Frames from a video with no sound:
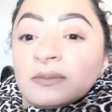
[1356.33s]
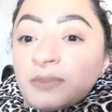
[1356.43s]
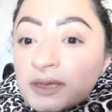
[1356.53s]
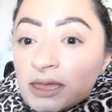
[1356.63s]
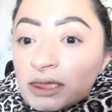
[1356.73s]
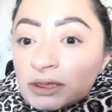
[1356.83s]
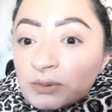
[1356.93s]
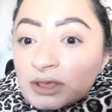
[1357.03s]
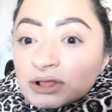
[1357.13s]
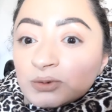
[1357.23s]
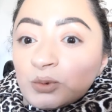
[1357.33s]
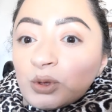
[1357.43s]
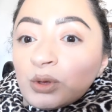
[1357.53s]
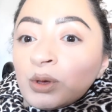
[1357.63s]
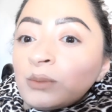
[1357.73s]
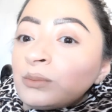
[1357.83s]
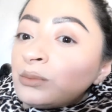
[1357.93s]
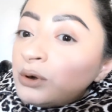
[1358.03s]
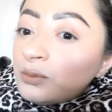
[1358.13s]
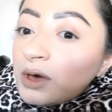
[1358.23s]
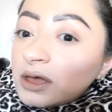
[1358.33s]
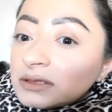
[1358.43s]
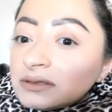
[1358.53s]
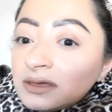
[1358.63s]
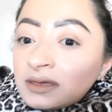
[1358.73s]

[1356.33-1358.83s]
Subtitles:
But anyways, we'll move on.